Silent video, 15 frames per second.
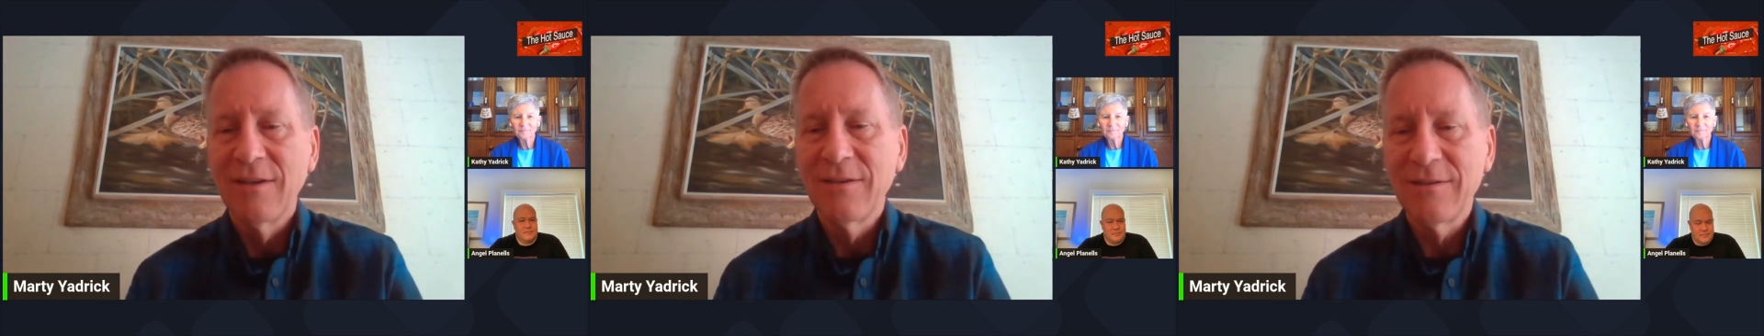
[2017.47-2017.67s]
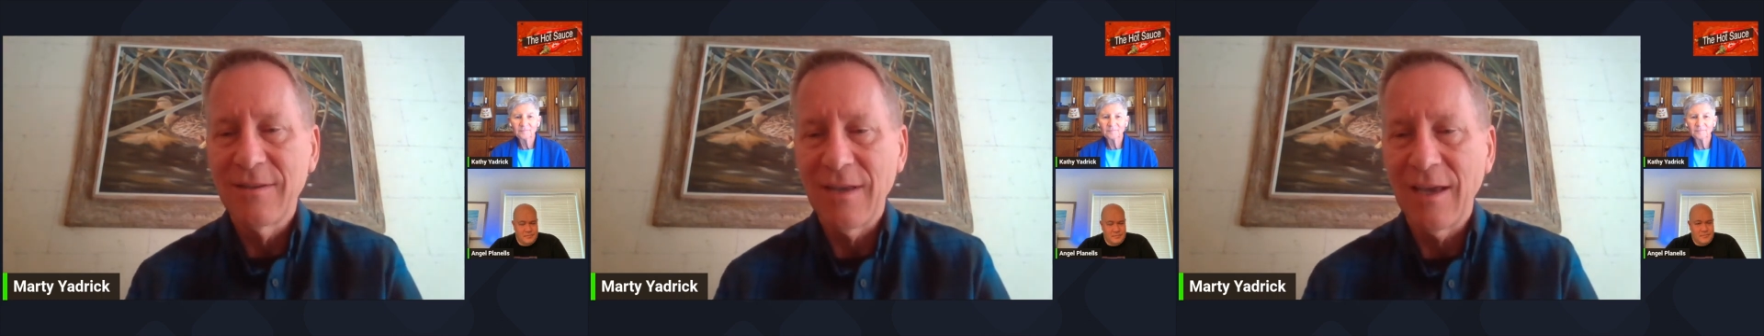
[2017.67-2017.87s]

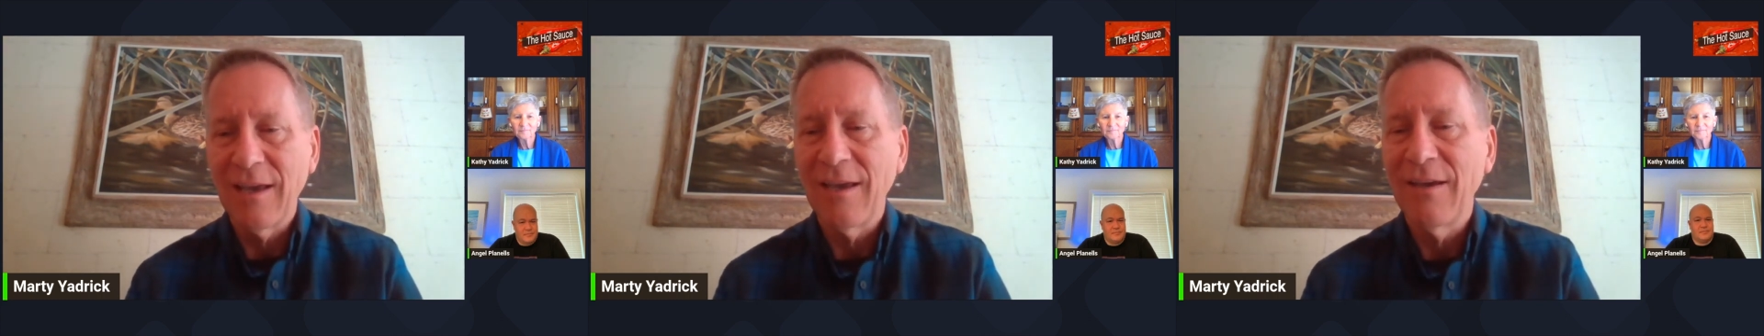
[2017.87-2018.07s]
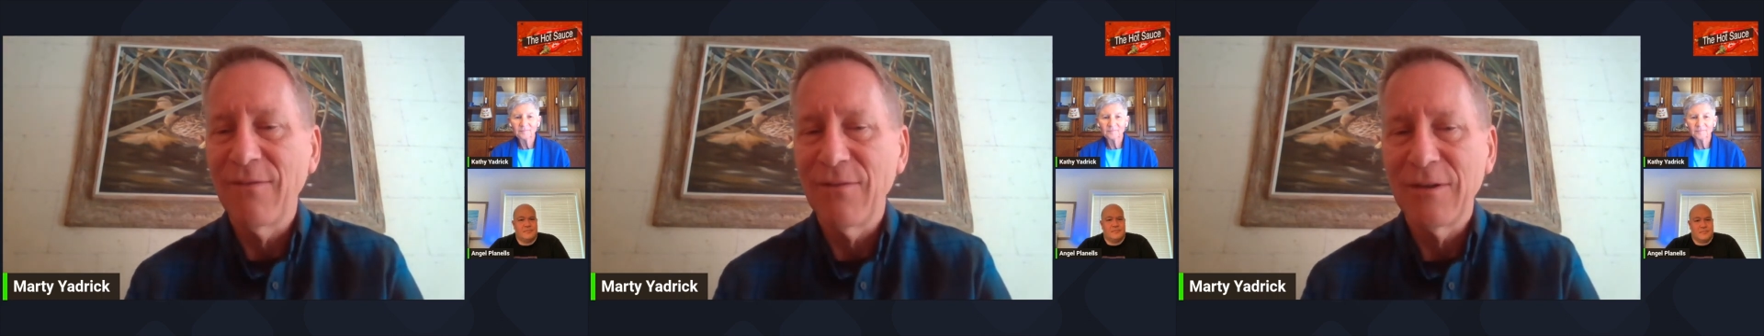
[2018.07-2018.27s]

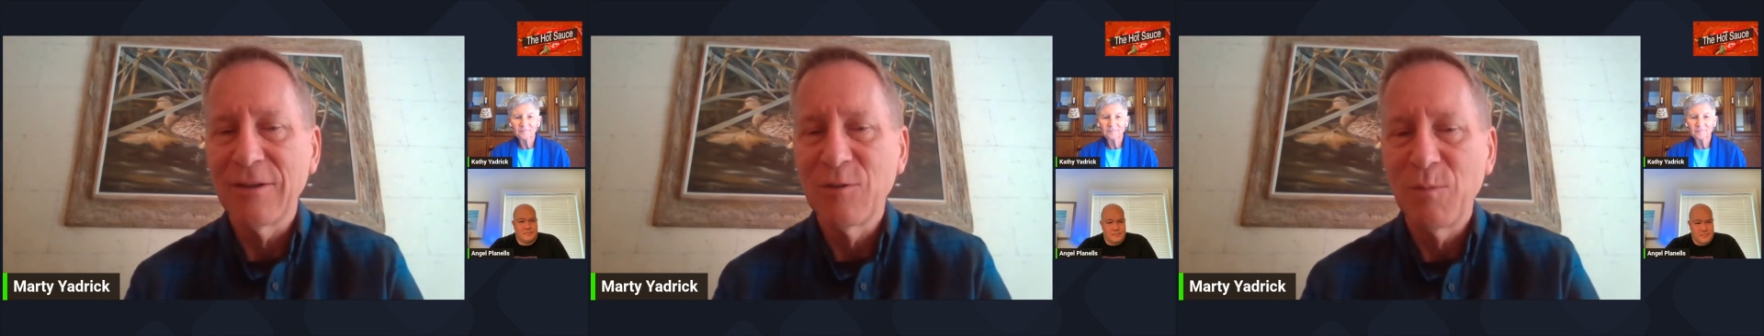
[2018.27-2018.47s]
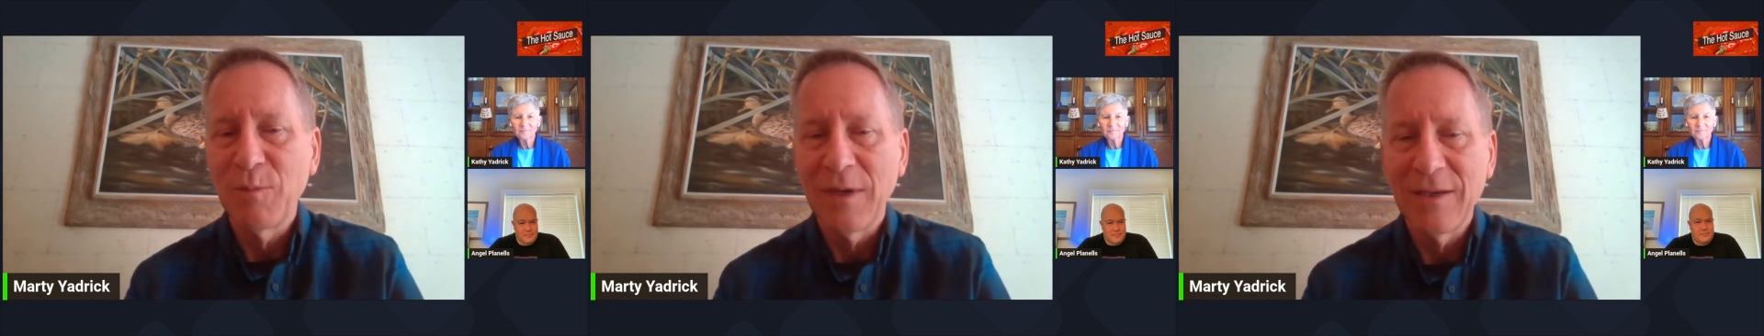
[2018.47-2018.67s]
stay
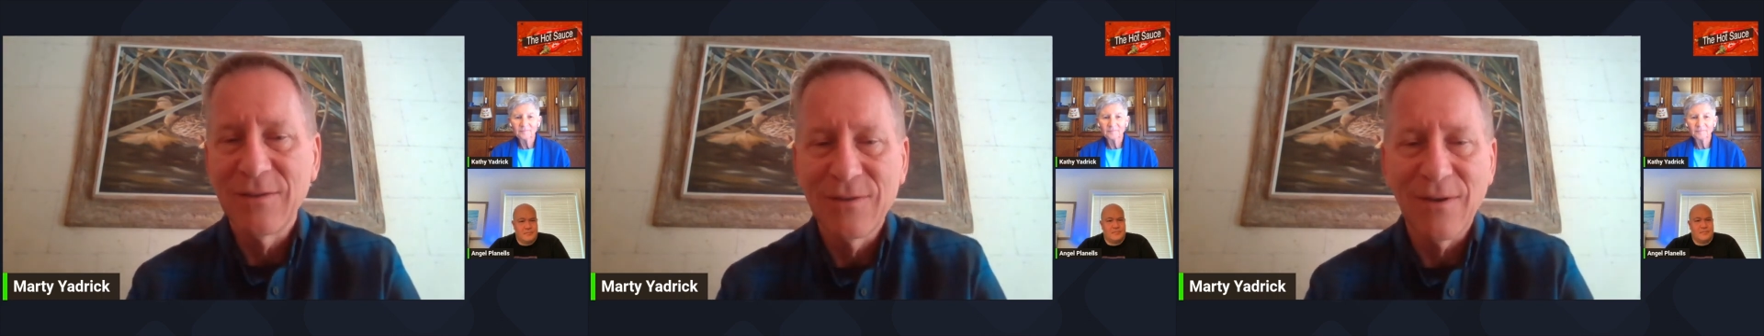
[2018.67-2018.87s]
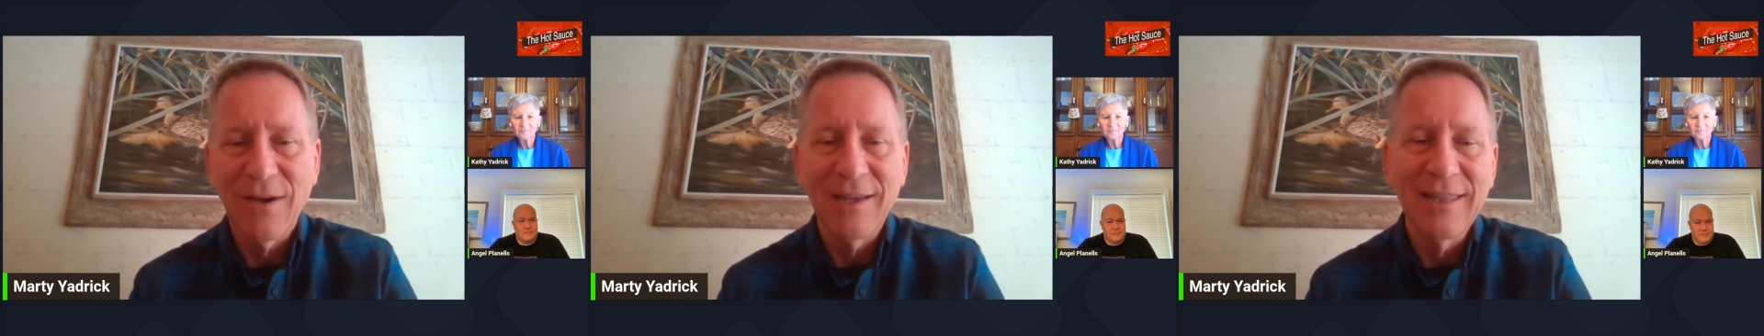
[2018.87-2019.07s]

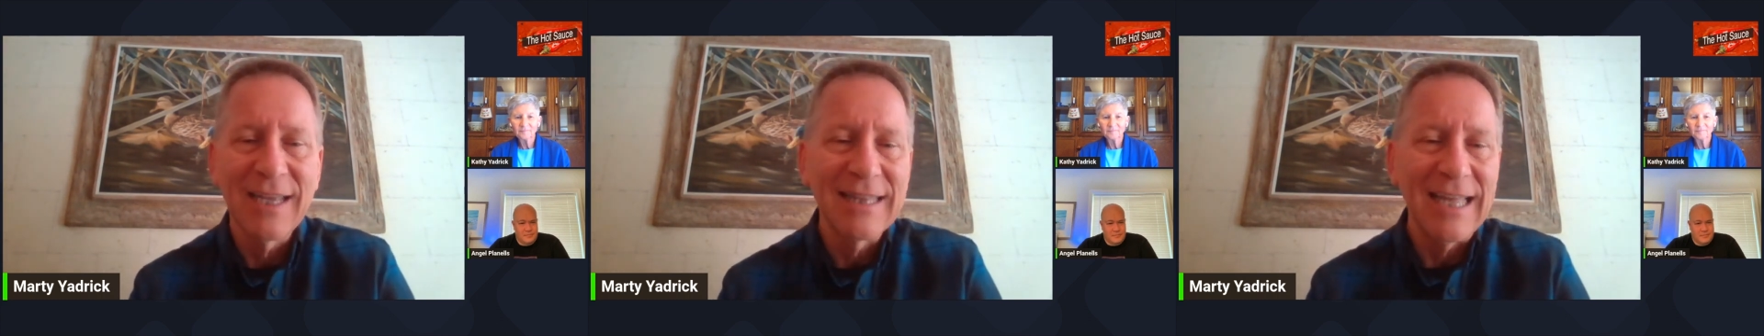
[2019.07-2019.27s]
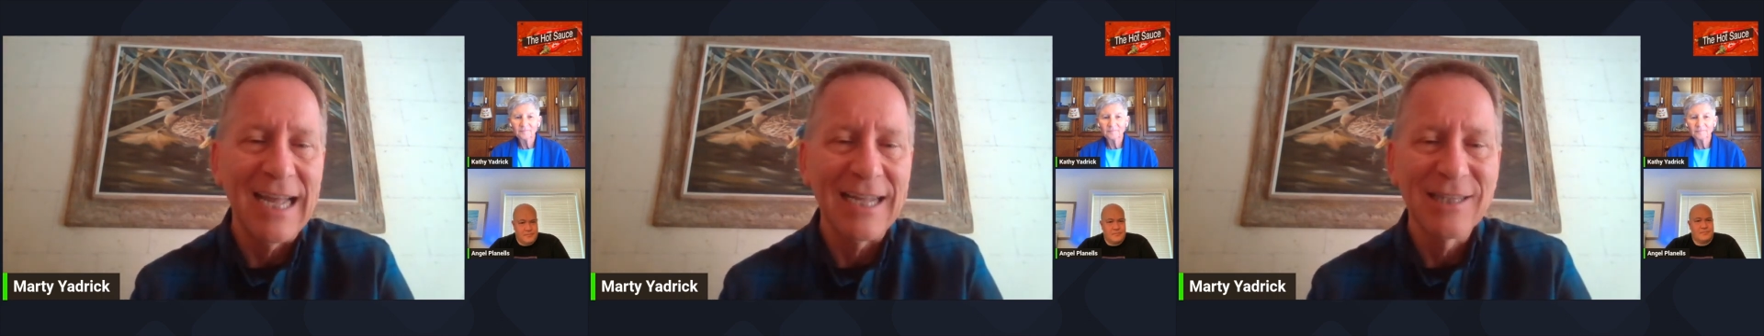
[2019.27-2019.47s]
evidence-based. So I
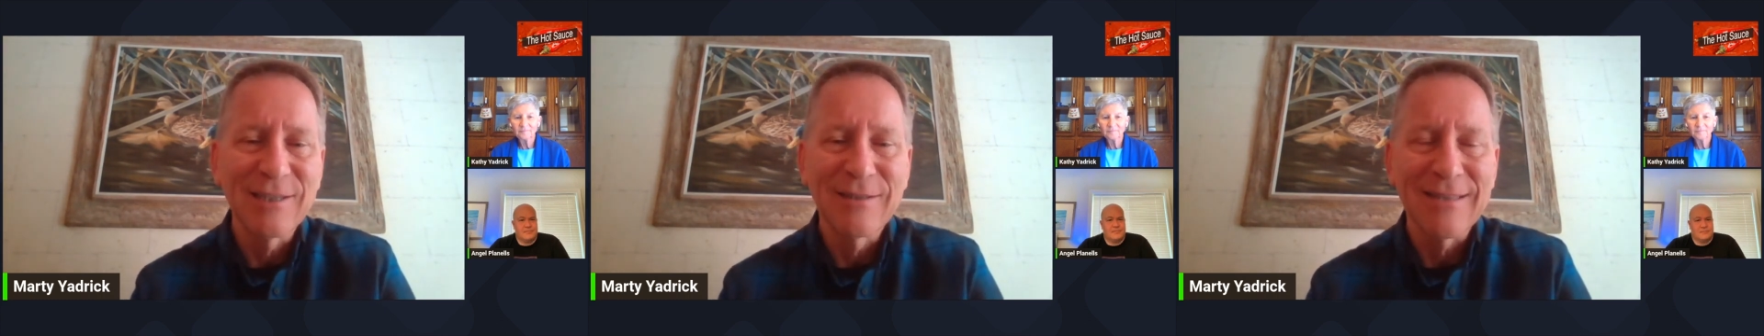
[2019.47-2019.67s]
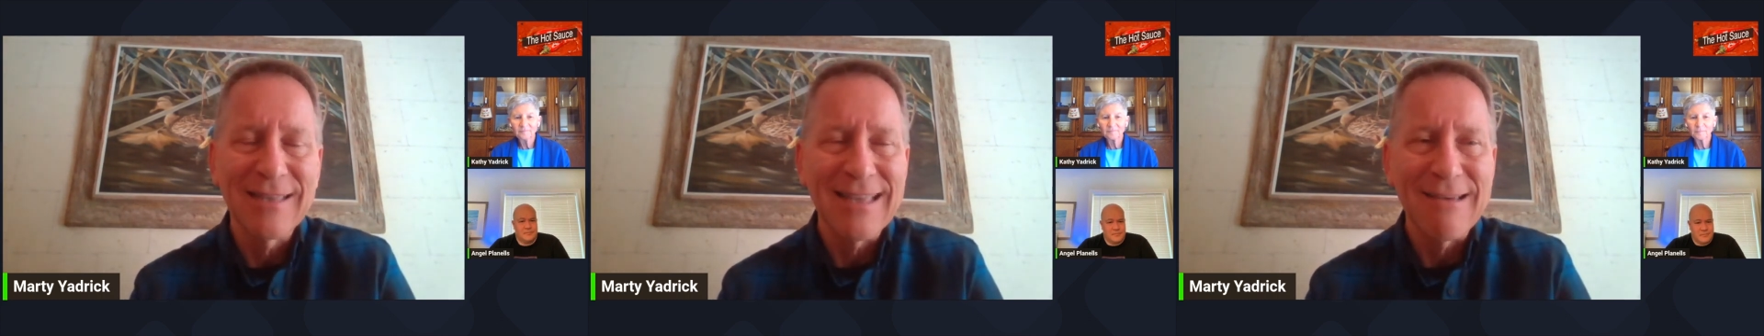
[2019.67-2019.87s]
think
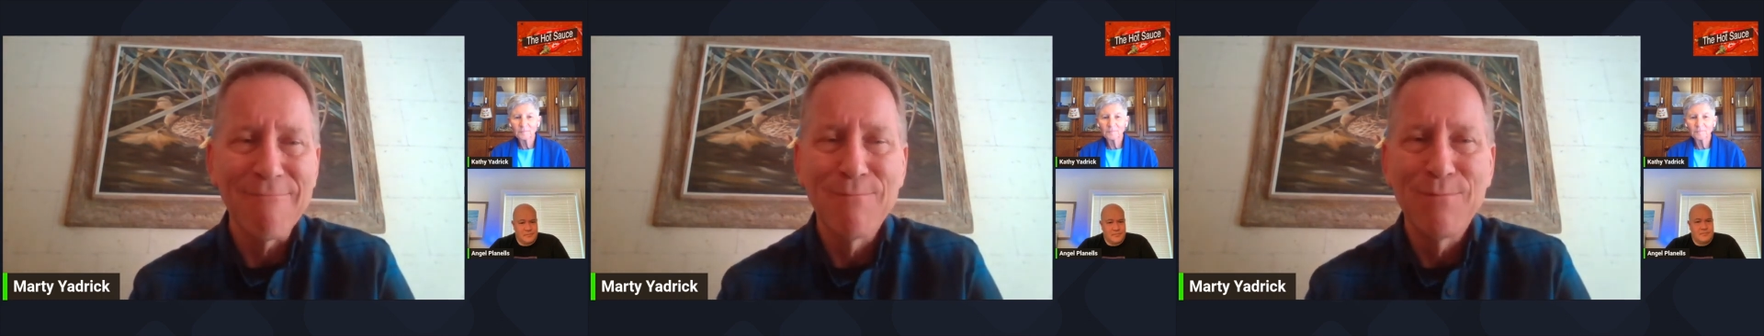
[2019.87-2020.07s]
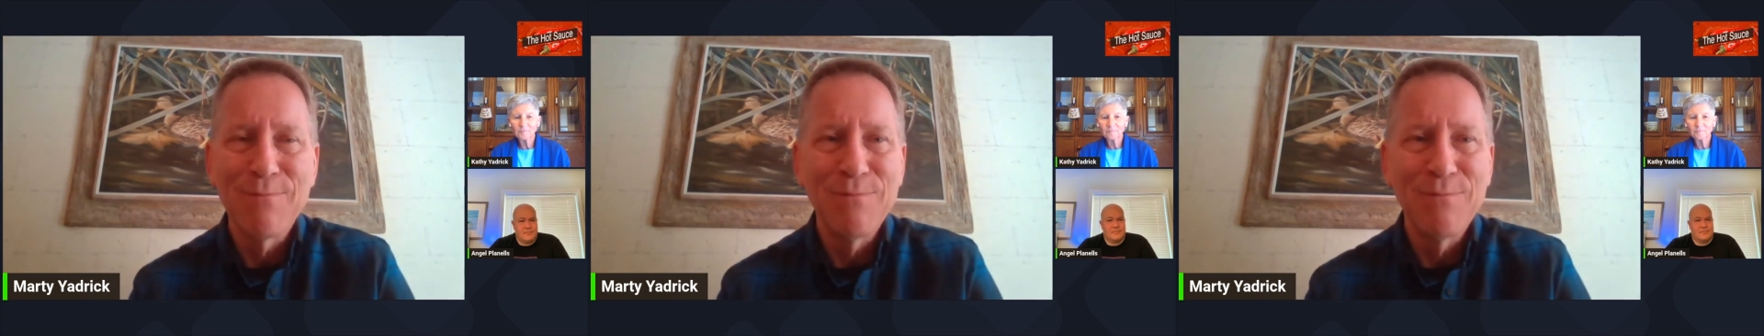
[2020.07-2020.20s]
that's the